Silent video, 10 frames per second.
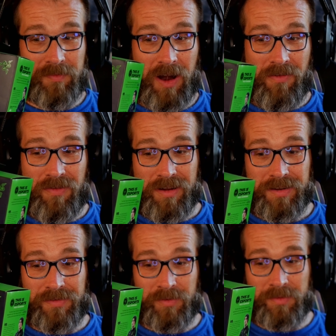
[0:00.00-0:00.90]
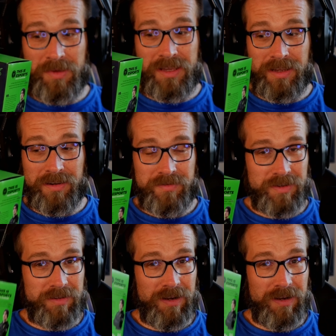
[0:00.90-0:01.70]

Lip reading: arrived with me, and I've done